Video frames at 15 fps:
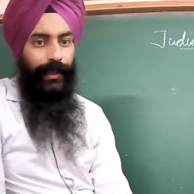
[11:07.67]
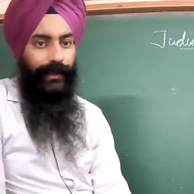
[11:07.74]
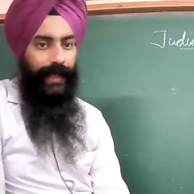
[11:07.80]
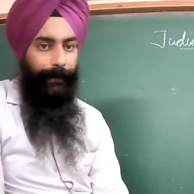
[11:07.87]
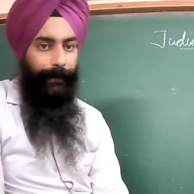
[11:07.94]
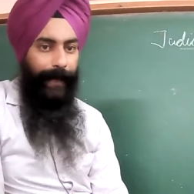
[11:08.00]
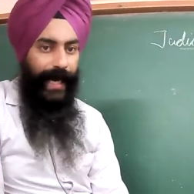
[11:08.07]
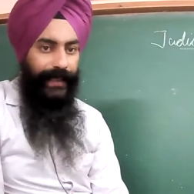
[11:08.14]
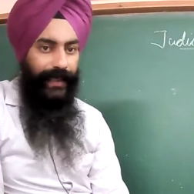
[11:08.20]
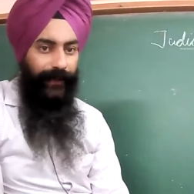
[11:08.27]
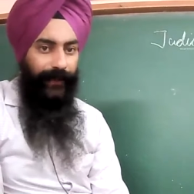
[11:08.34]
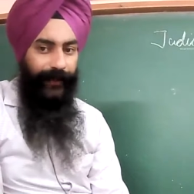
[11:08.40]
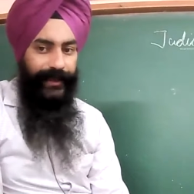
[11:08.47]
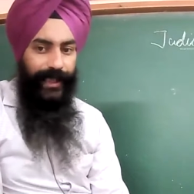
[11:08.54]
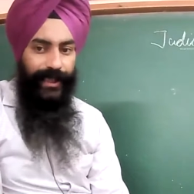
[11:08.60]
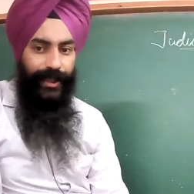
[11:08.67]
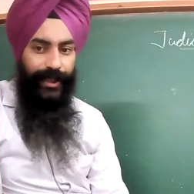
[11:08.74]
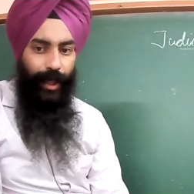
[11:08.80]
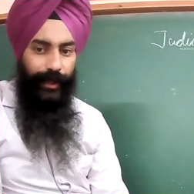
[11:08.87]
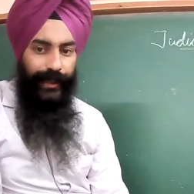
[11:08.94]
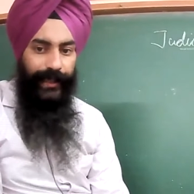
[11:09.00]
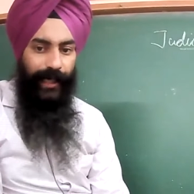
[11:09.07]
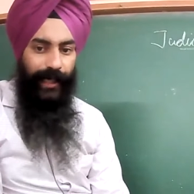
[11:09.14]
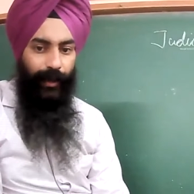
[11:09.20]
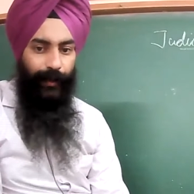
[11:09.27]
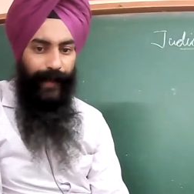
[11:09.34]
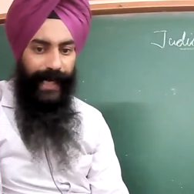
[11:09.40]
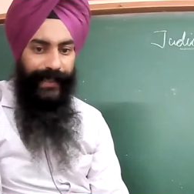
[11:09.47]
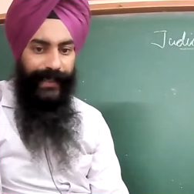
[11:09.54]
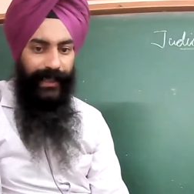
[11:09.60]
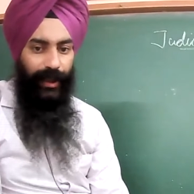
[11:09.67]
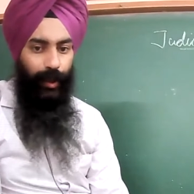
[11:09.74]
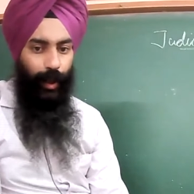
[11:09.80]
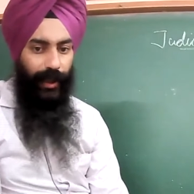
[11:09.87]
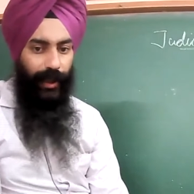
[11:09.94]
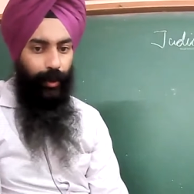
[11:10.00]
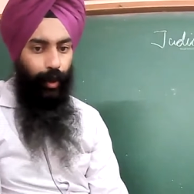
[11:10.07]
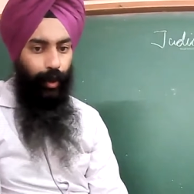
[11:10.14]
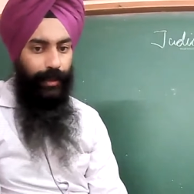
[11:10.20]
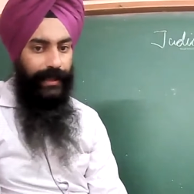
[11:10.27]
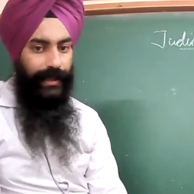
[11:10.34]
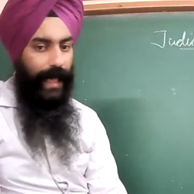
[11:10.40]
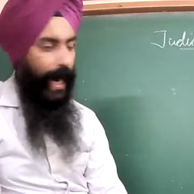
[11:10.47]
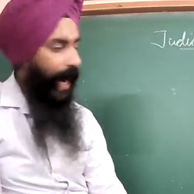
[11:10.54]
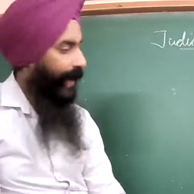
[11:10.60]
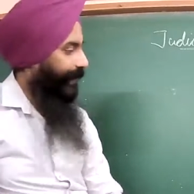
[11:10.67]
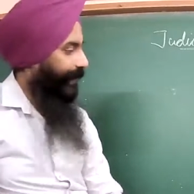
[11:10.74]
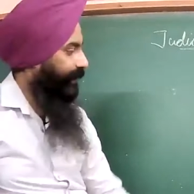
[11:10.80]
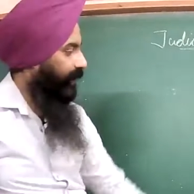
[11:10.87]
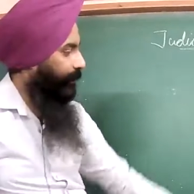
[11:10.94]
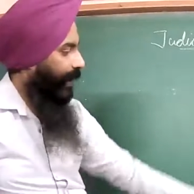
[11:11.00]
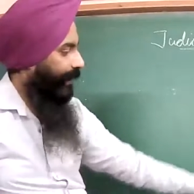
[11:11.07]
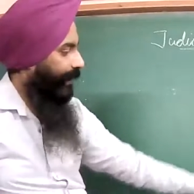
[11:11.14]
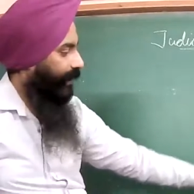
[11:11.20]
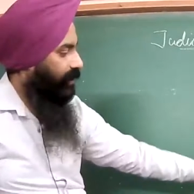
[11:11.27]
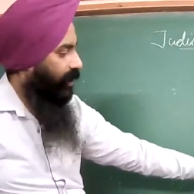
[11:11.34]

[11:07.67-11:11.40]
The matter which is sorted out by the lower courts, either by the